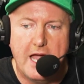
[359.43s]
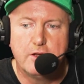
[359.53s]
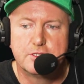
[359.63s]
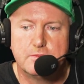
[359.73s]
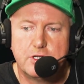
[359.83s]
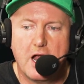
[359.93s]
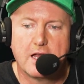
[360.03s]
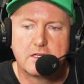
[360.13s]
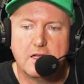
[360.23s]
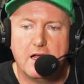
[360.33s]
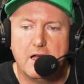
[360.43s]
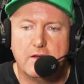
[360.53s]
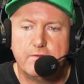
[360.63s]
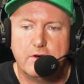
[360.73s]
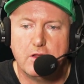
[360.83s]
add or subtract
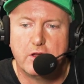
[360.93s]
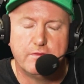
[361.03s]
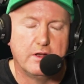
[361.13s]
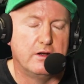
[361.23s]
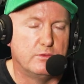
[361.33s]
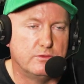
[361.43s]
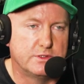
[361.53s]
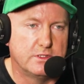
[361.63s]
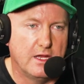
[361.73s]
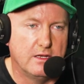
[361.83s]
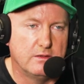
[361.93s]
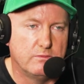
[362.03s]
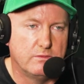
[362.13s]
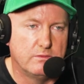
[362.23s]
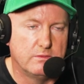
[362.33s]
uh, for a lot of variables. And
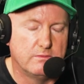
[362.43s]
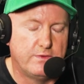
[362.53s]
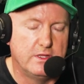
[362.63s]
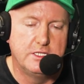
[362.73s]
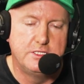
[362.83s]
for